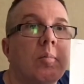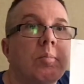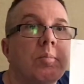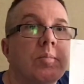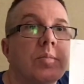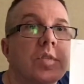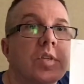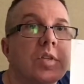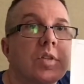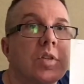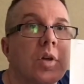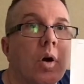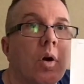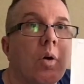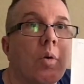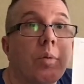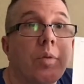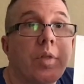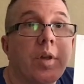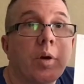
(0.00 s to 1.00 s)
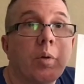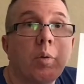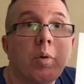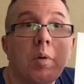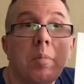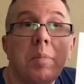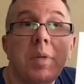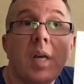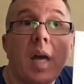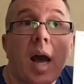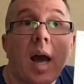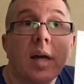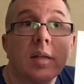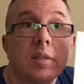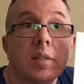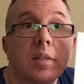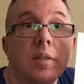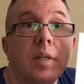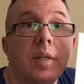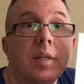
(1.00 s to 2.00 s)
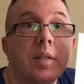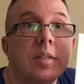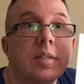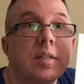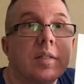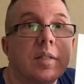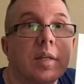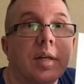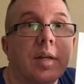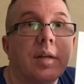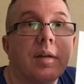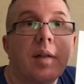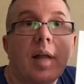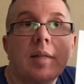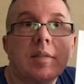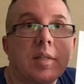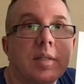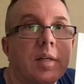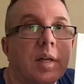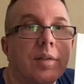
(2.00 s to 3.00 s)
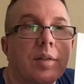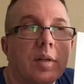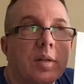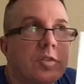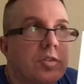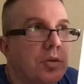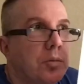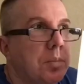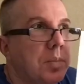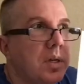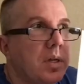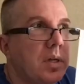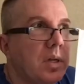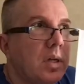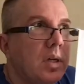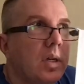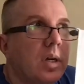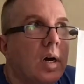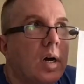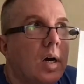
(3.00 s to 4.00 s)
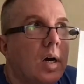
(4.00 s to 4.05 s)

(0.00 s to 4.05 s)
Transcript: So there will be accidents, and that's nothing to be